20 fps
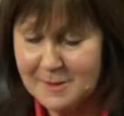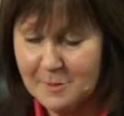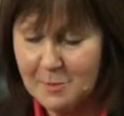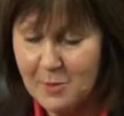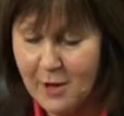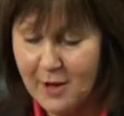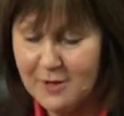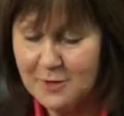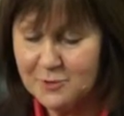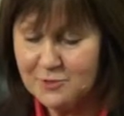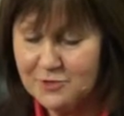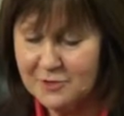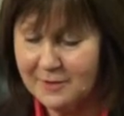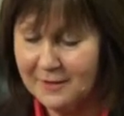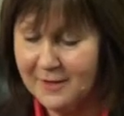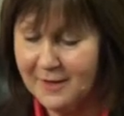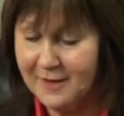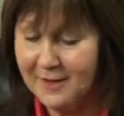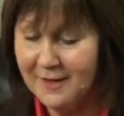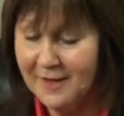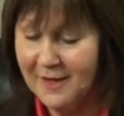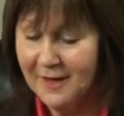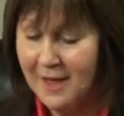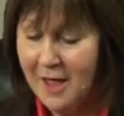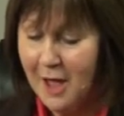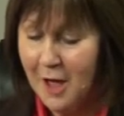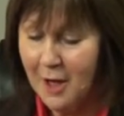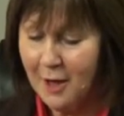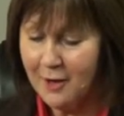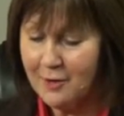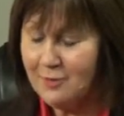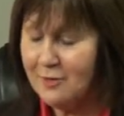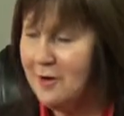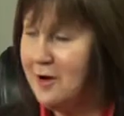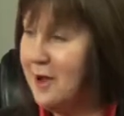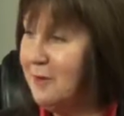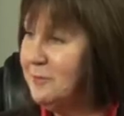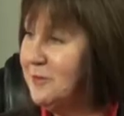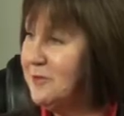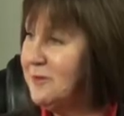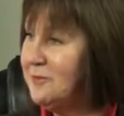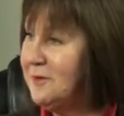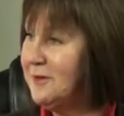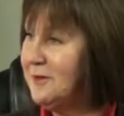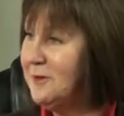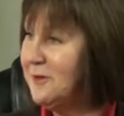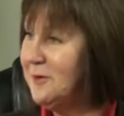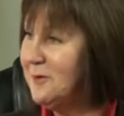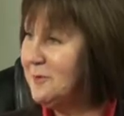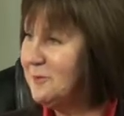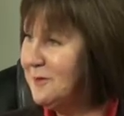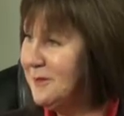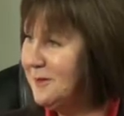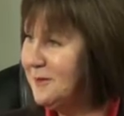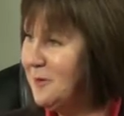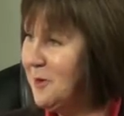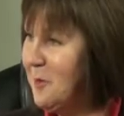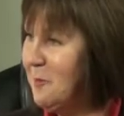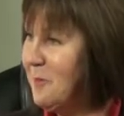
I'm not usually a crime thriller reader,